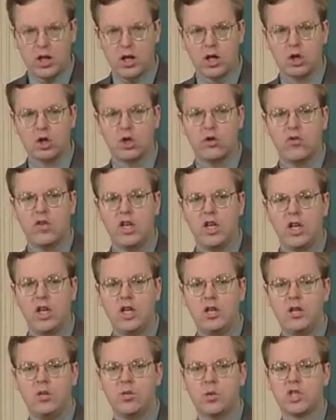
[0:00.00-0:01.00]

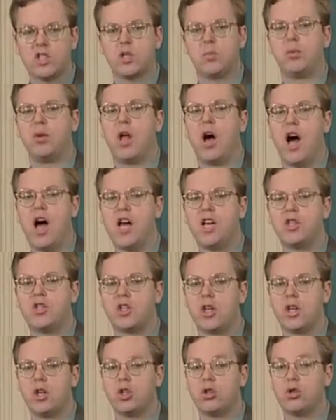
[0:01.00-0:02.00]
intervened with
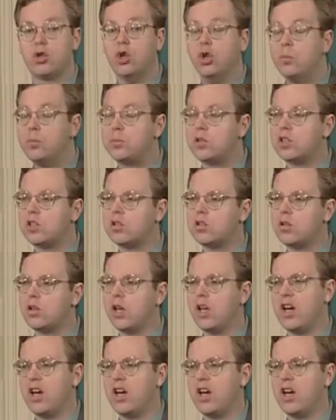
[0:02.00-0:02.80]
supplies and troops